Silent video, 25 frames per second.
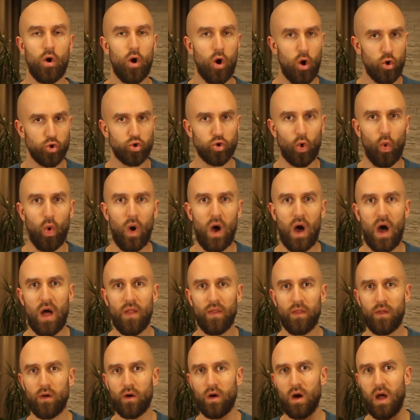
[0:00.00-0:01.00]
Also,
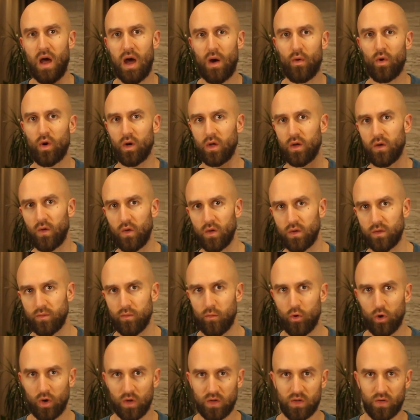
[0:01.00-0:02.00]
under our current
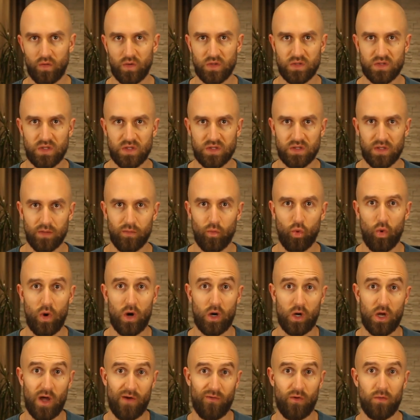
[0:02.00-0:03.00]
monetary system where
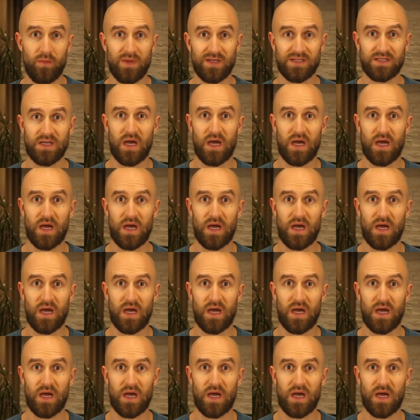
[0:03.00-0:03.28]
governments